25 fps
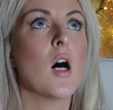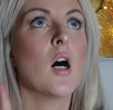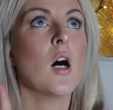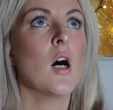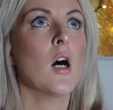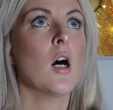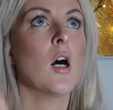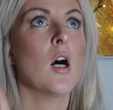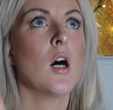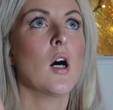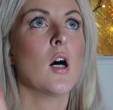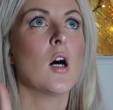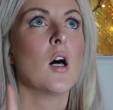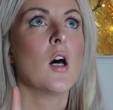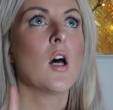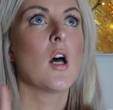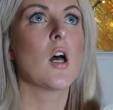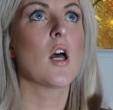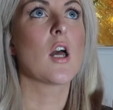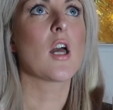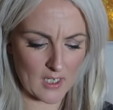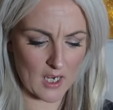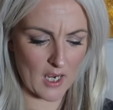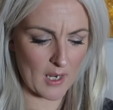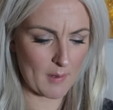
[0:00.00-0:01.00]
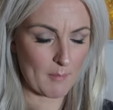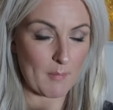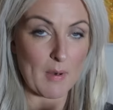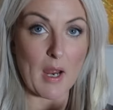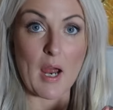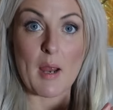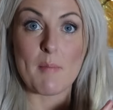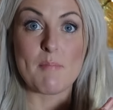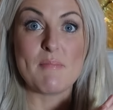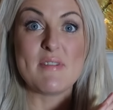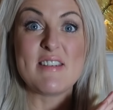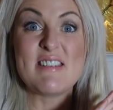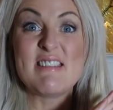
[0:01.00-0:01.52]
I'm,
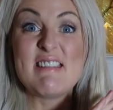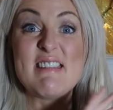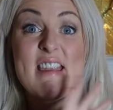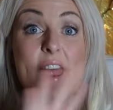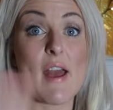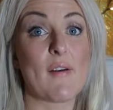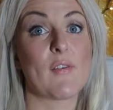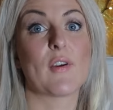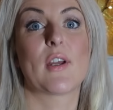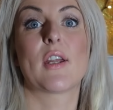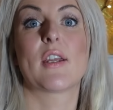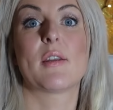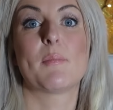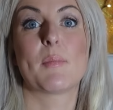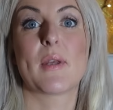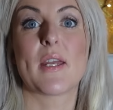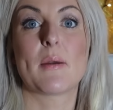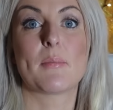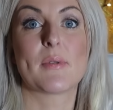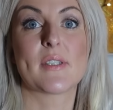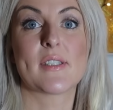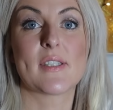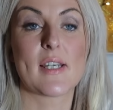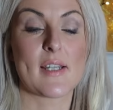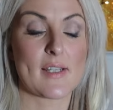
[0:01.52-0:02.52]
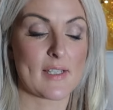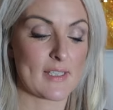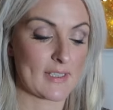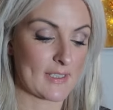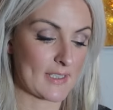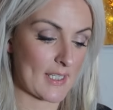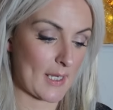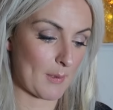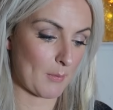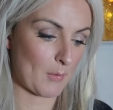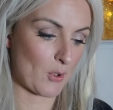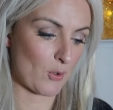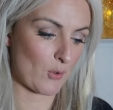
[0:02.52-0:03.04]
I'm never going to be able to say this
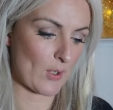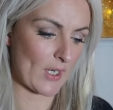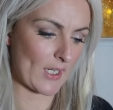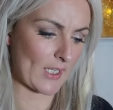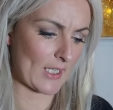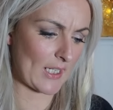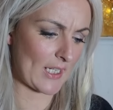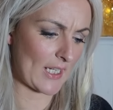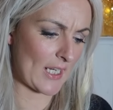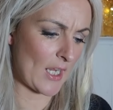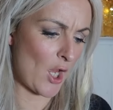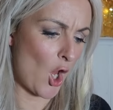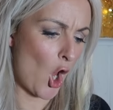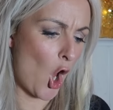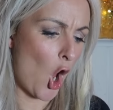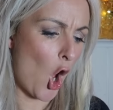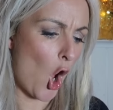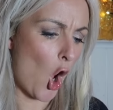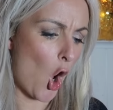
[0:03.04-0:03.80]
name correctly.